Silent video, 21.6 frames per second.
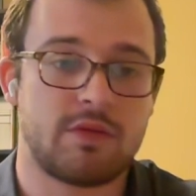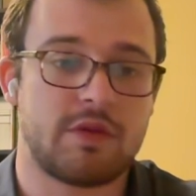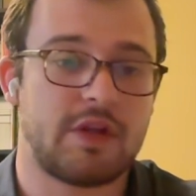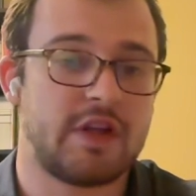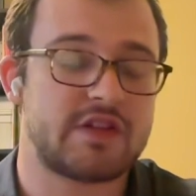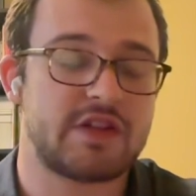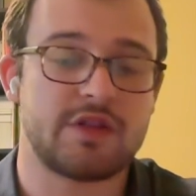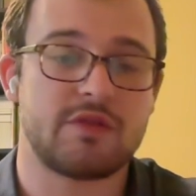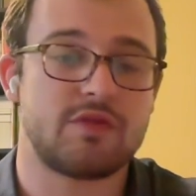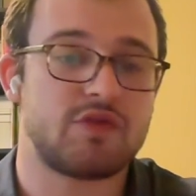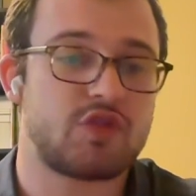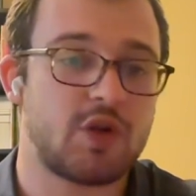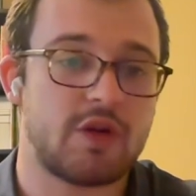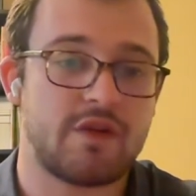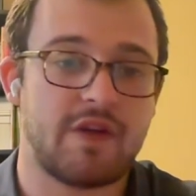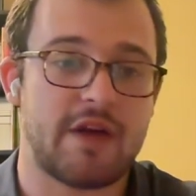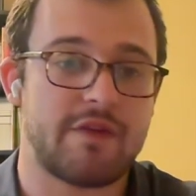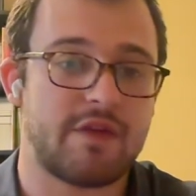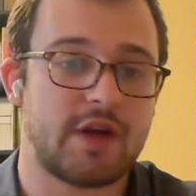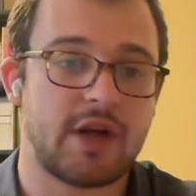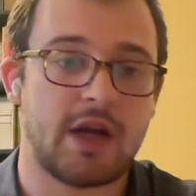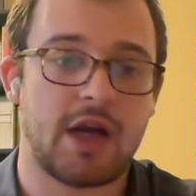doesn't sort of
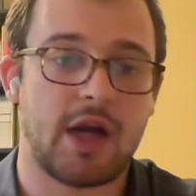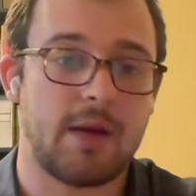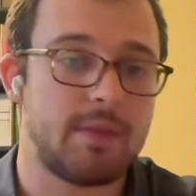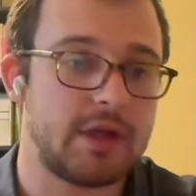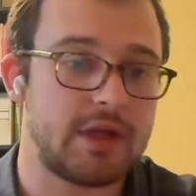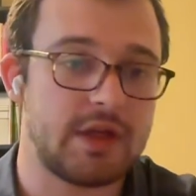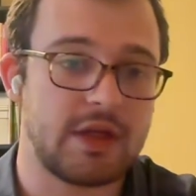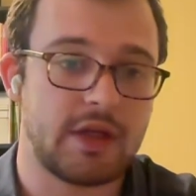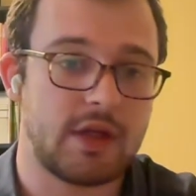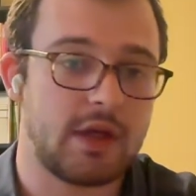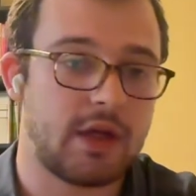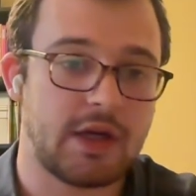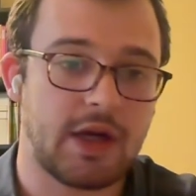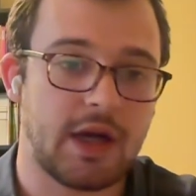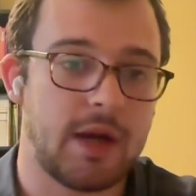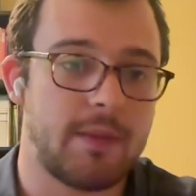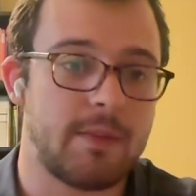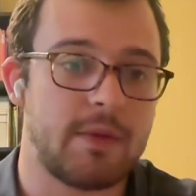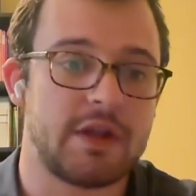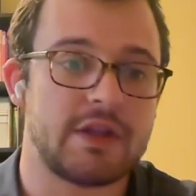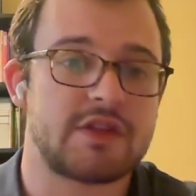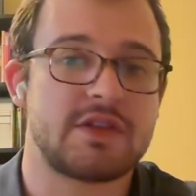have
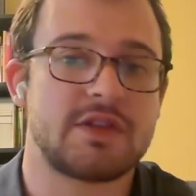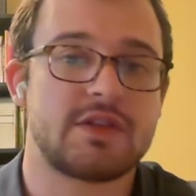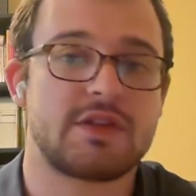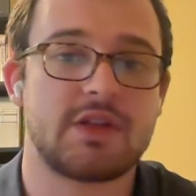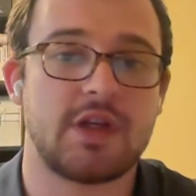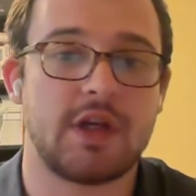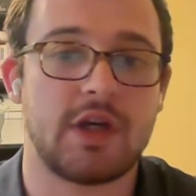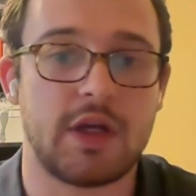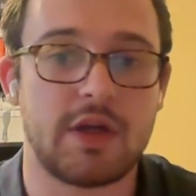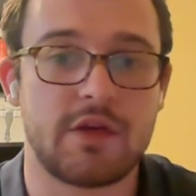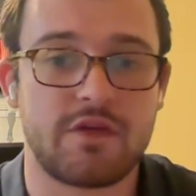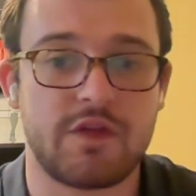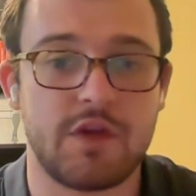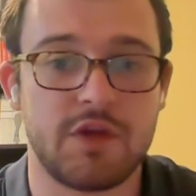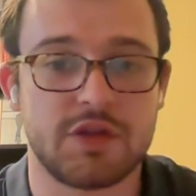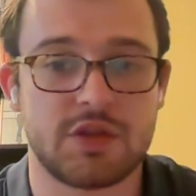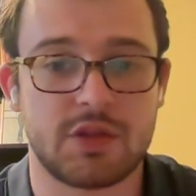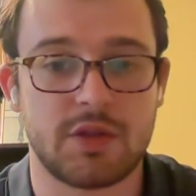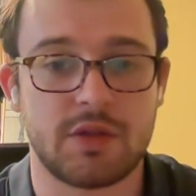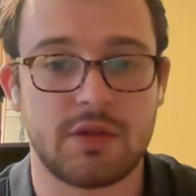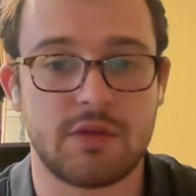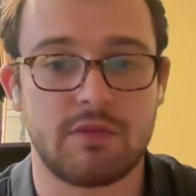anomalous
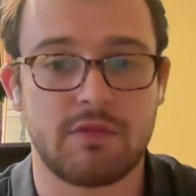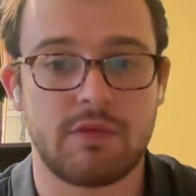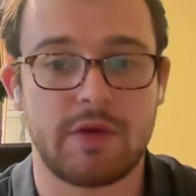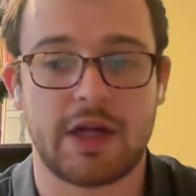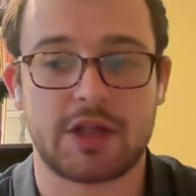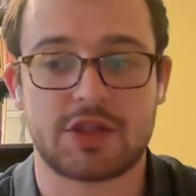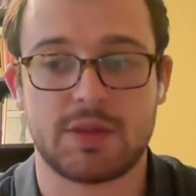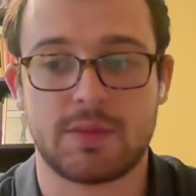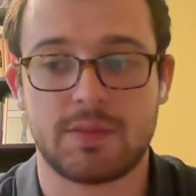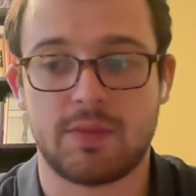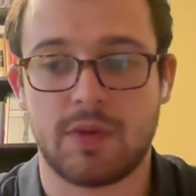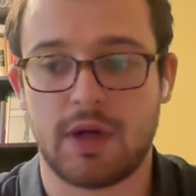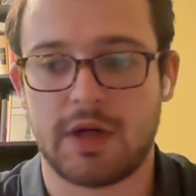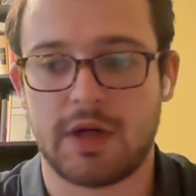fusion reaction